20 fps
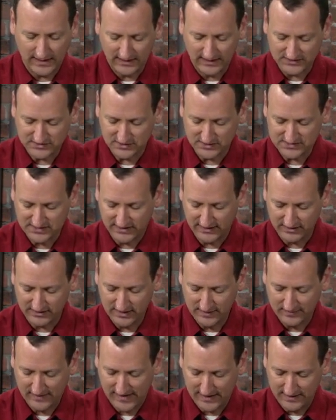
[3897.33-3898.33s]
So I'll say
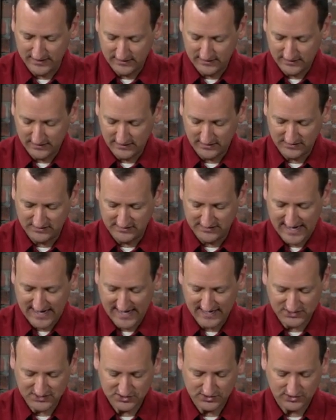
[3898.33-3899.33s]
LDAP add
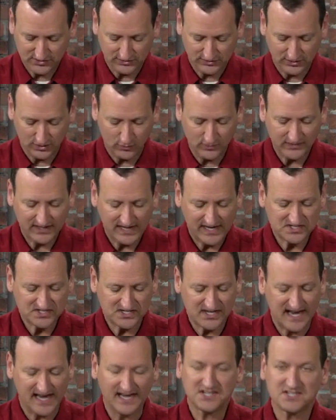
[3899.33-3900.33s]
dash lowercase
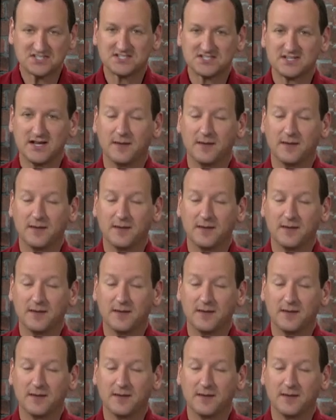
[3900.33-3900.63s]
x.